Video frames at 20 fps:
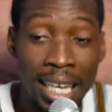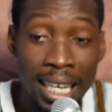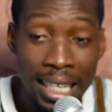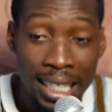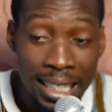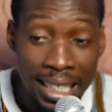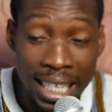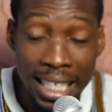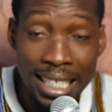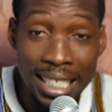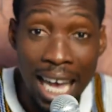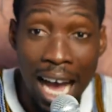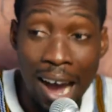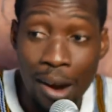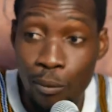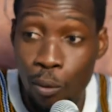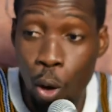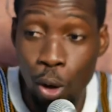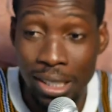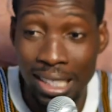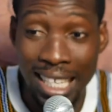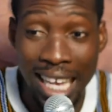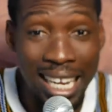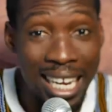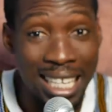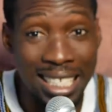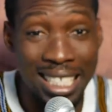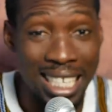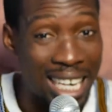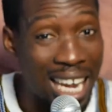this award say
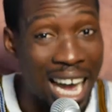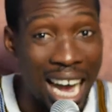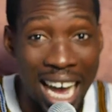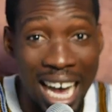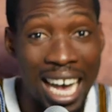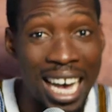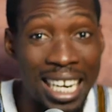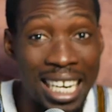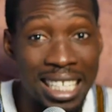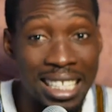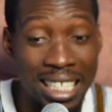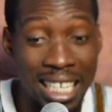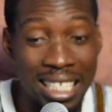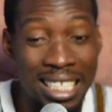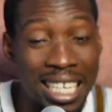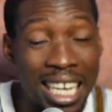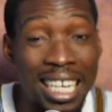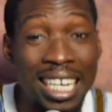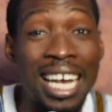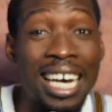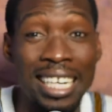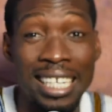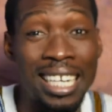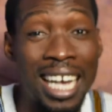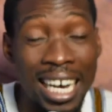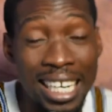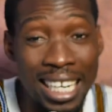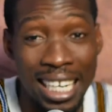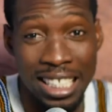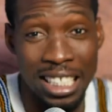nche na ha nche she
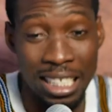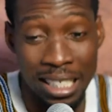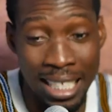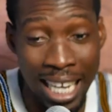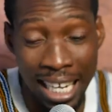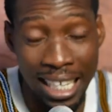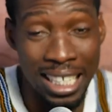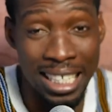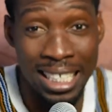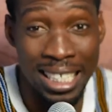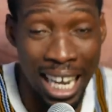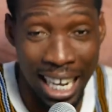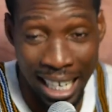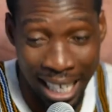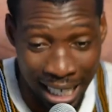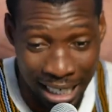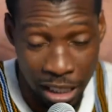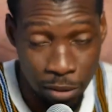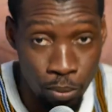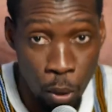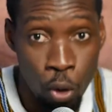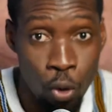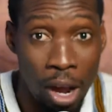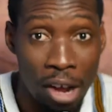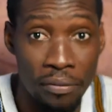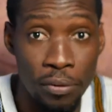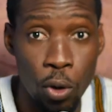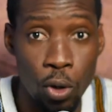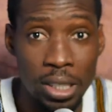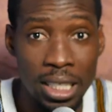Ghana gashpo na
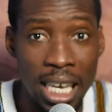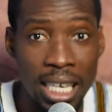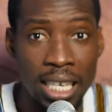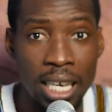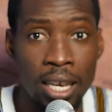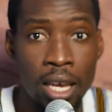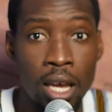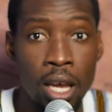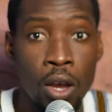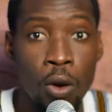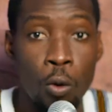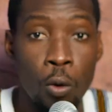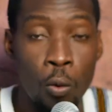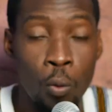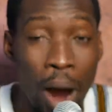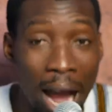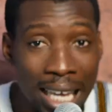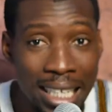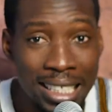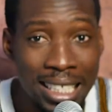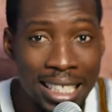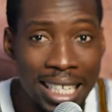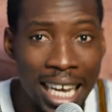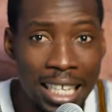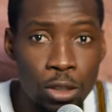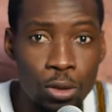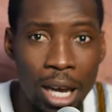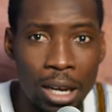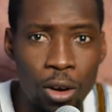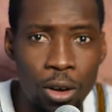afio nye. Why is it
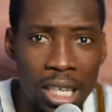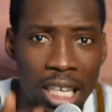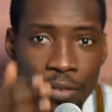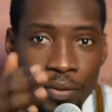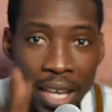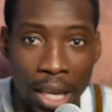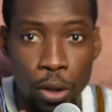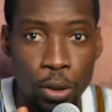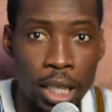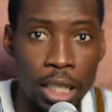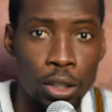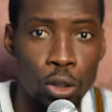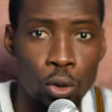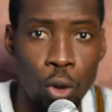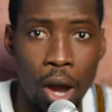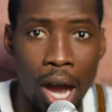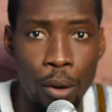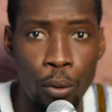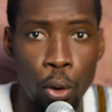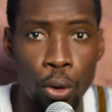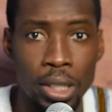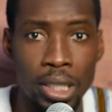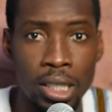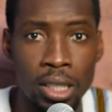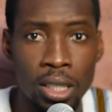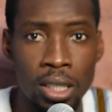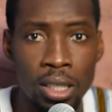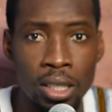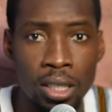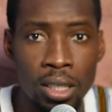that you are not giving Alute Tito award?
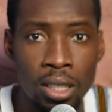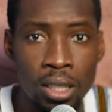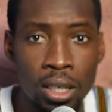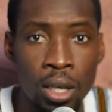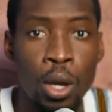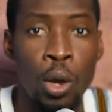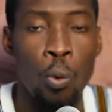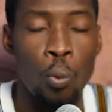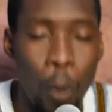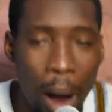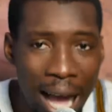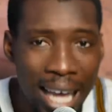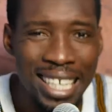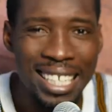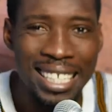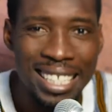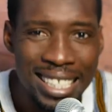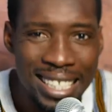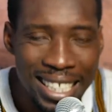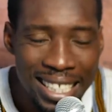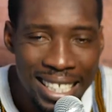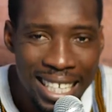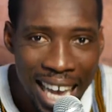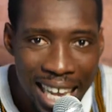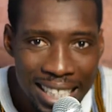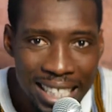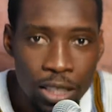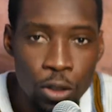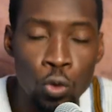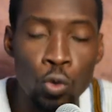Why is it
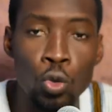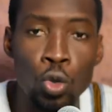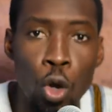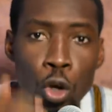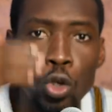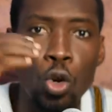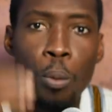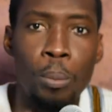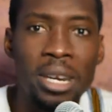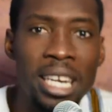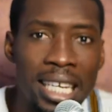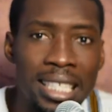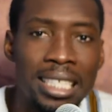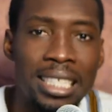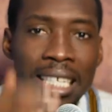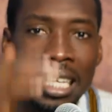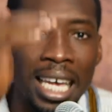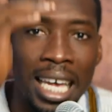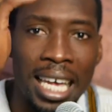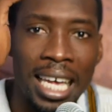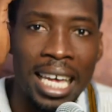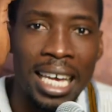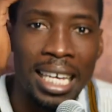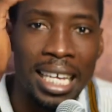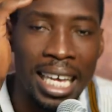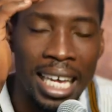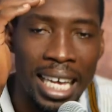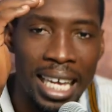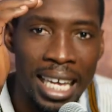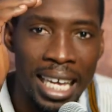that you don't nominate
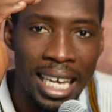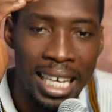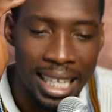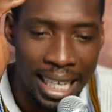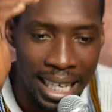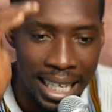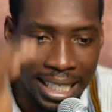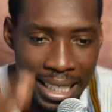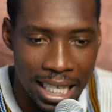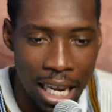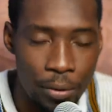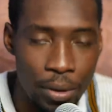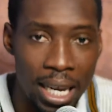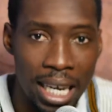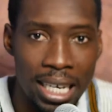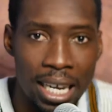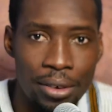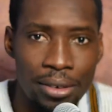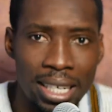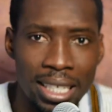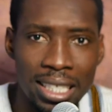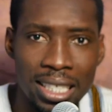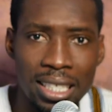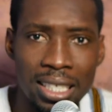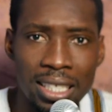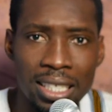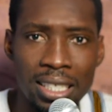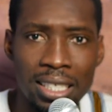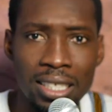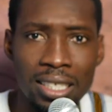King Jerry and the rest?
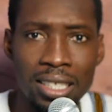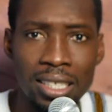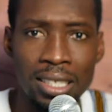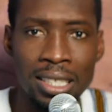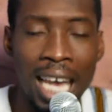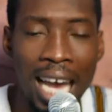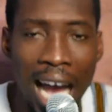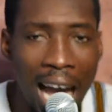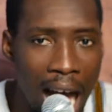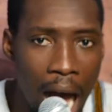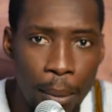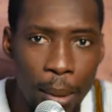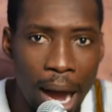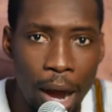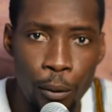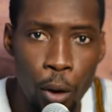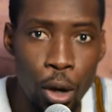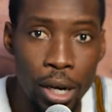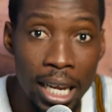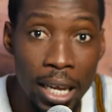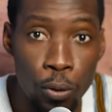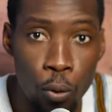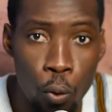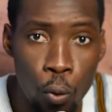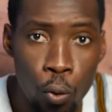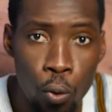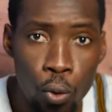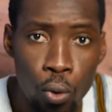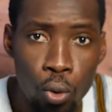Nyahama award there ku